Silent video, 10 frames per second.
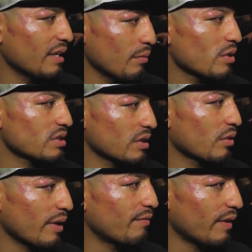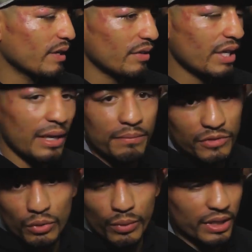he was a great fighter. He came
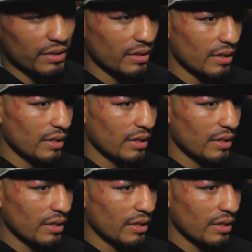to win.